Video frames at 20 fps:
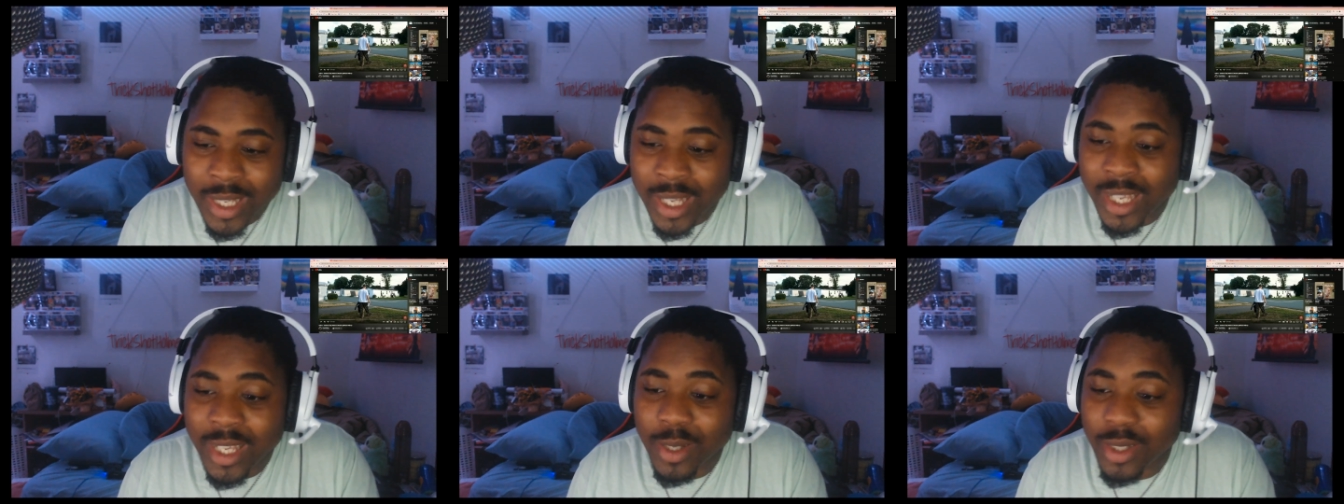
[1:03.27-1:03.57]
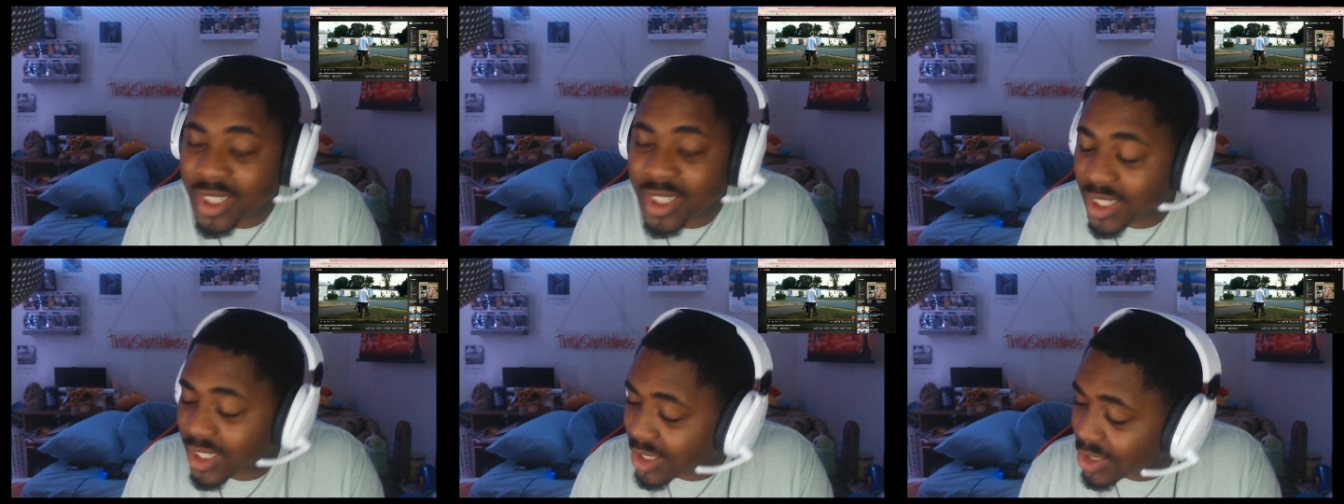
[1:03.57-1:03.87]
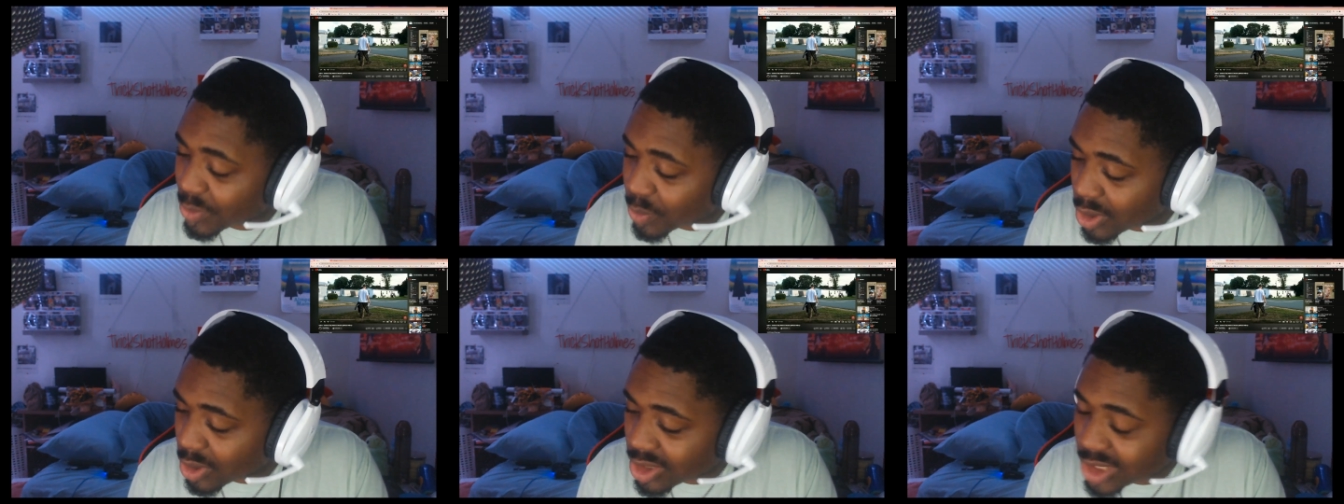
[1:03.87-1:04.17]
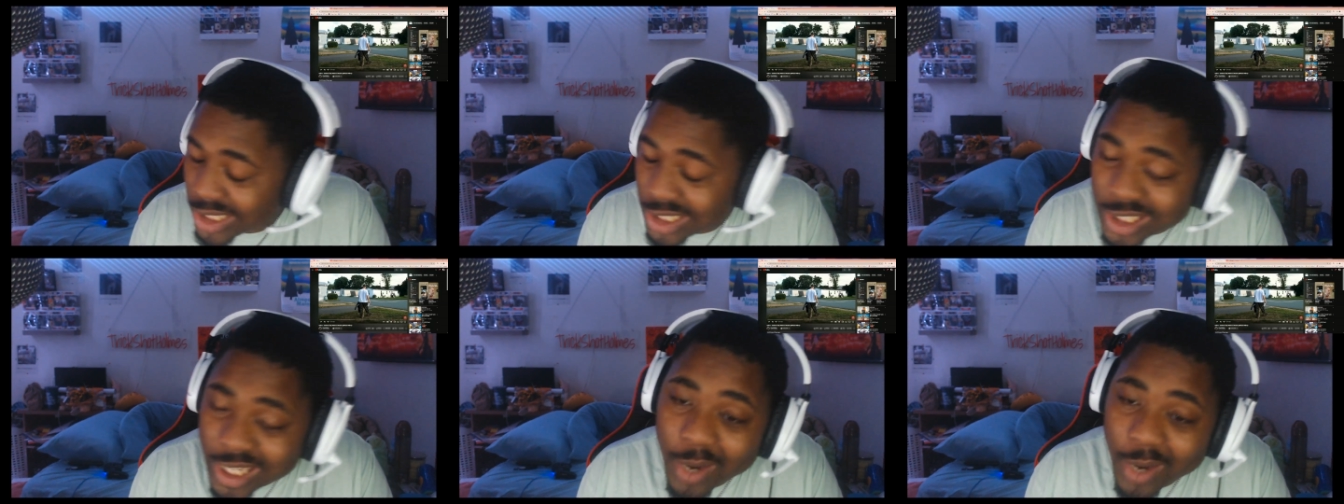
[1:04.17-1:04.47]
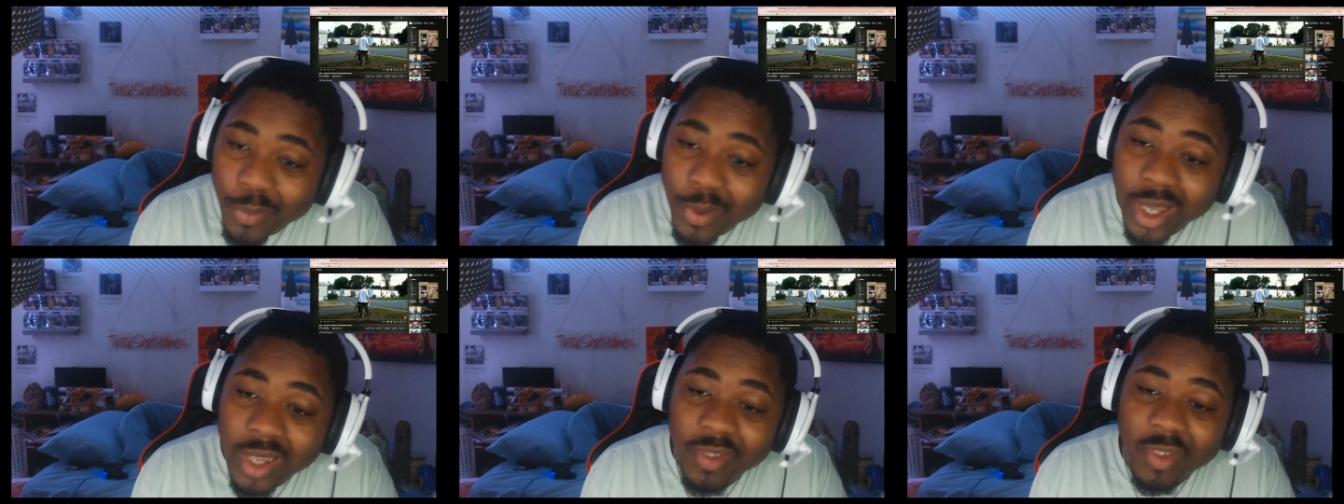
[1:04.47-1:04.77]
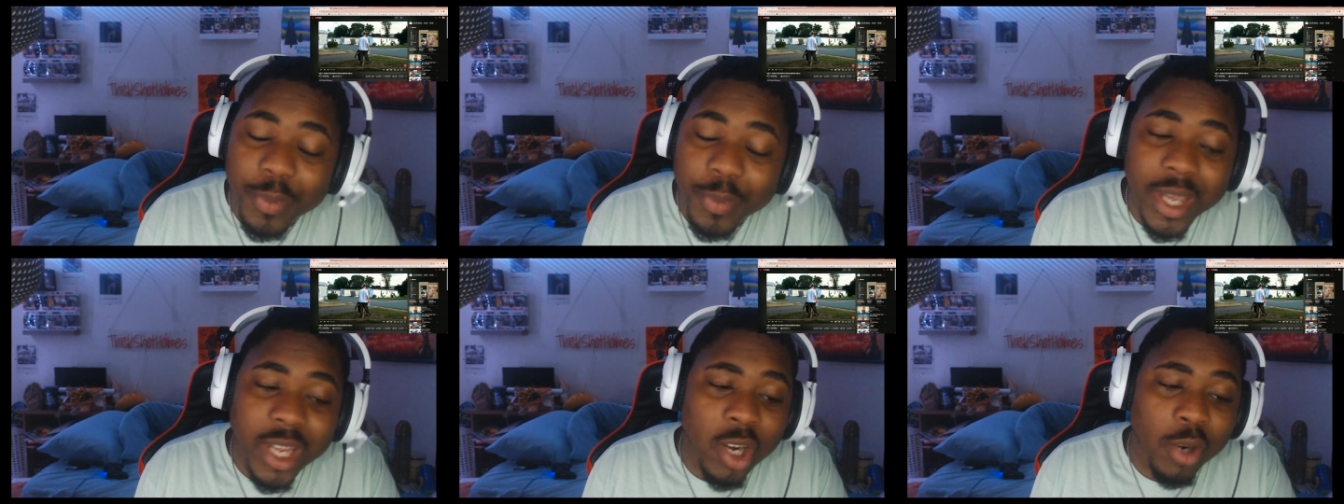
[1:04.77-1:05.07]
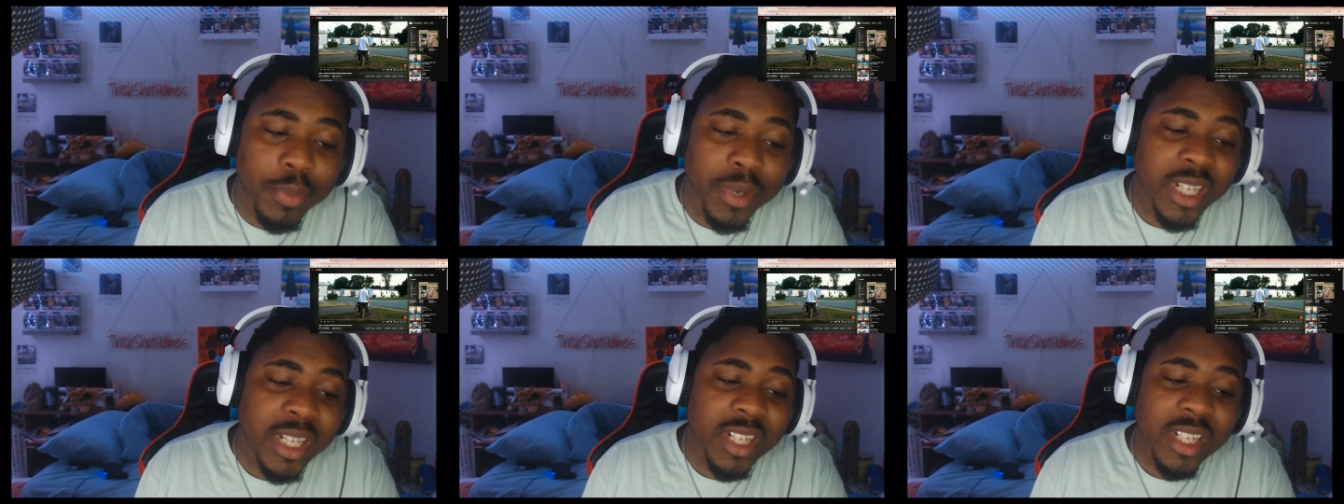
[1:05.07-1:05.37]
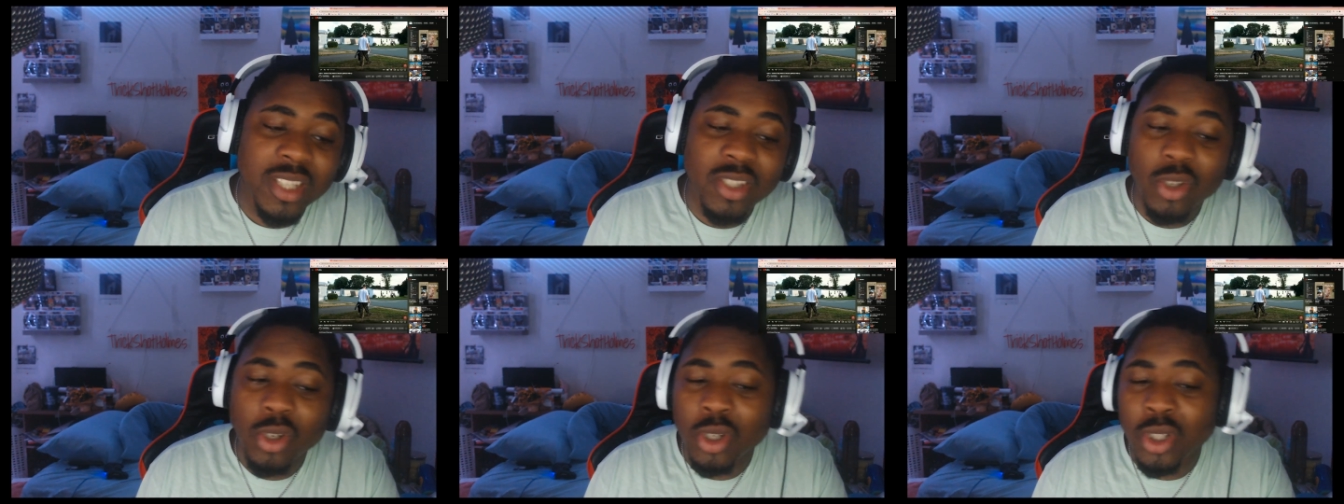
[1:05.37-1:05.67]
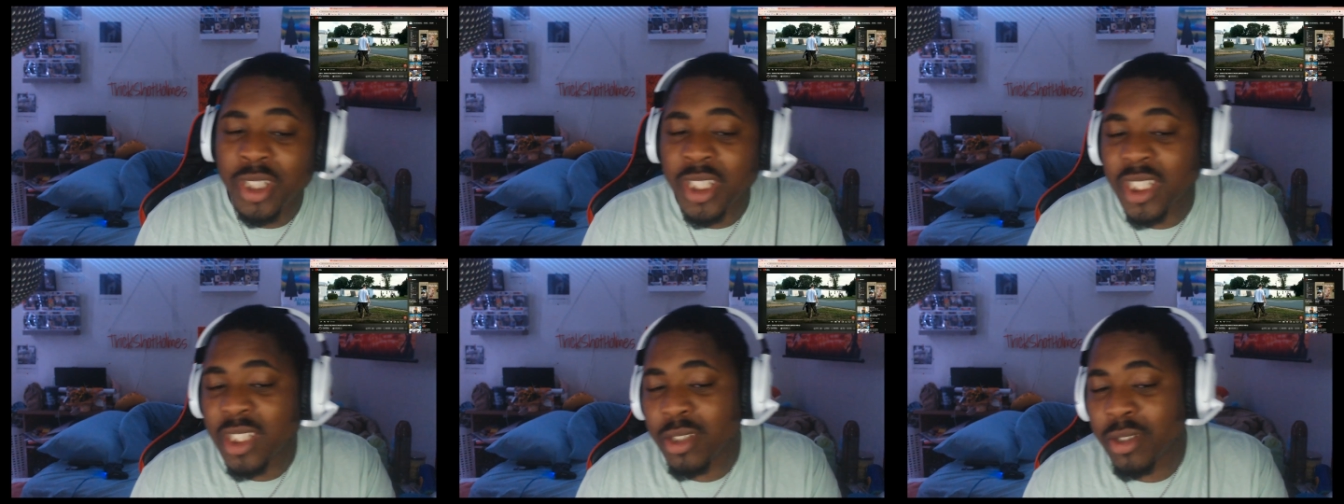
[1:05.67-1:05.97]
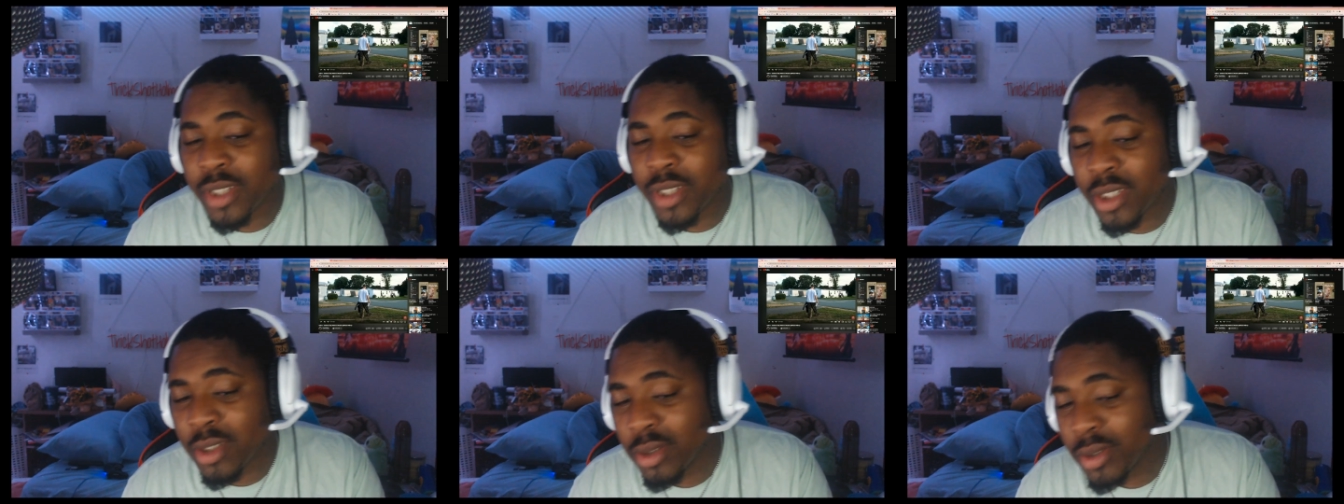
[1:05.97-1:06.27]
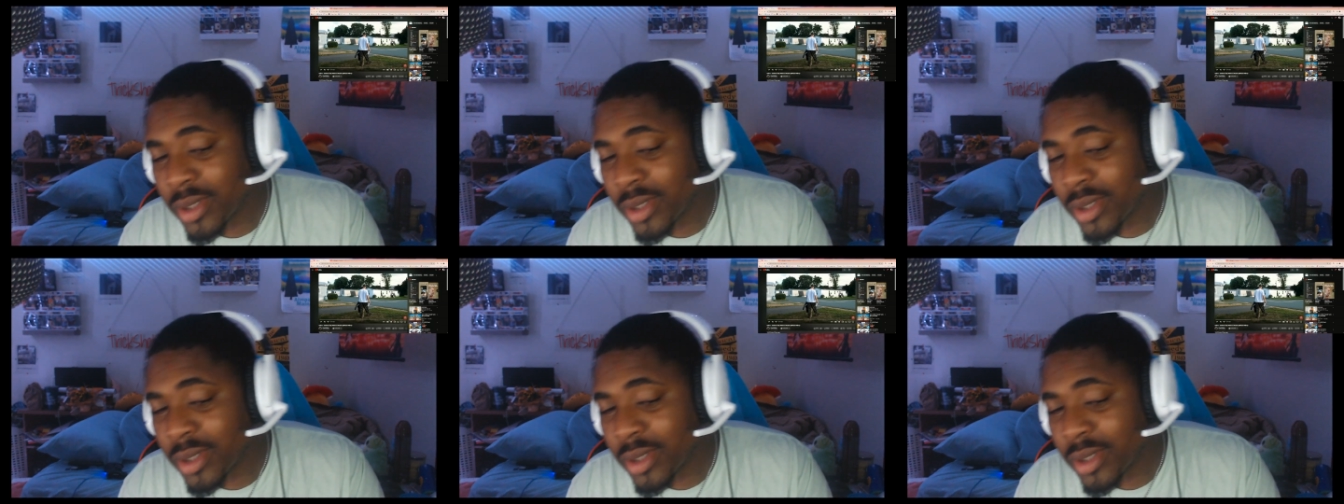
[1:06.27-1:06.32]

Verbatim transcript: hey, she just wants to stay relevant, make her money. That's all she gonna do.